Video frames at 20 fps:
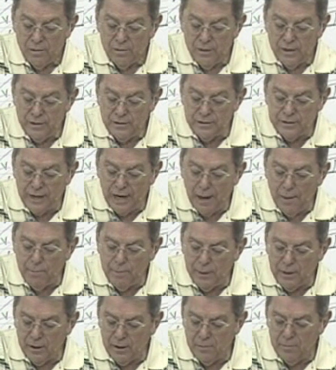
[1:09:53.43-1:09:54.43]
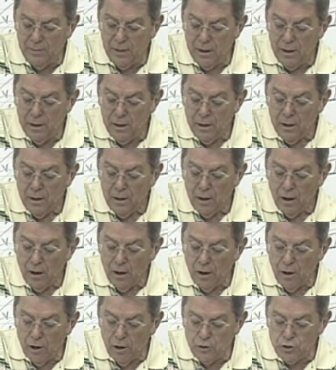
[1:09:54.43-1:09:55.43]
The tympanum
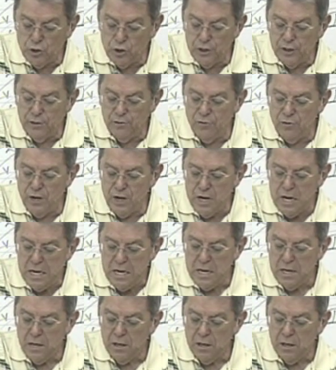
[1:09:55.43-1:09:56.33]
arching the